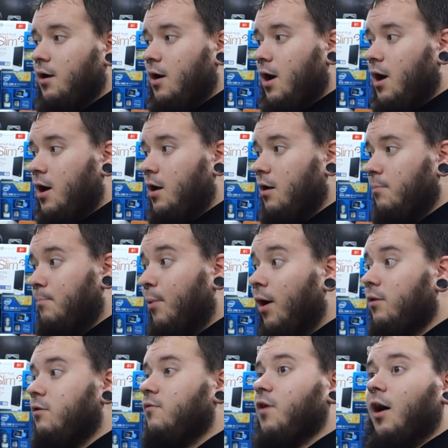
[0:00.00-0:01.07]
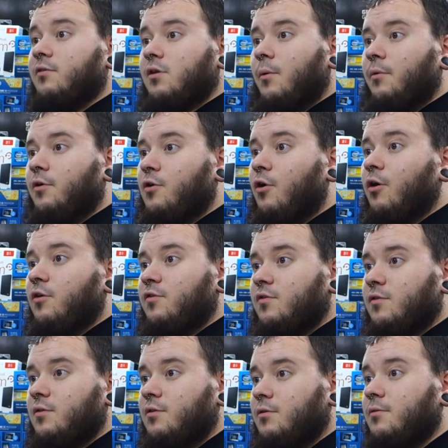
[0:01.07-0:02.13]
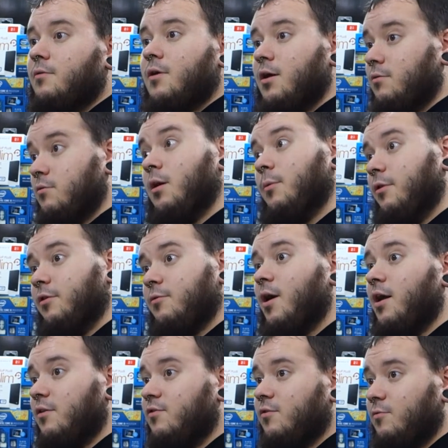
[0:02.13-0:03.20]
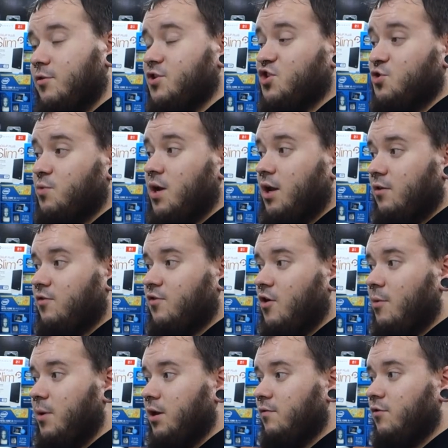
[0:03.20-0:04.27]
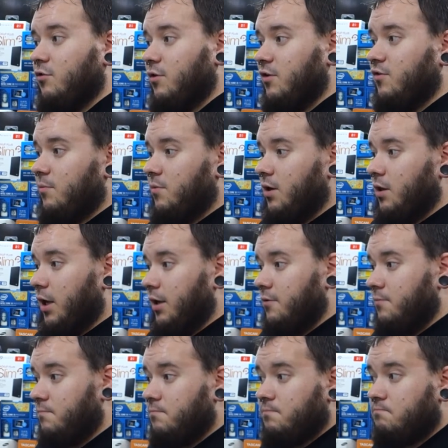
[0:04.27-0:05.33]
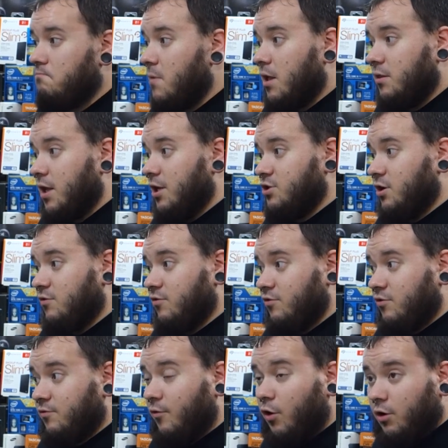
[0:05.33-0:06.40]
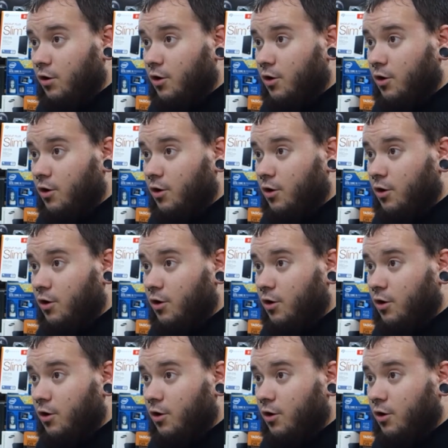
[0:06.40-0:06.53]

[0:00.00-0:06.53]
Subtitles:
But you've got double the cores and double the threads, which is sweet. So, I mean, if you're doing something like the H.264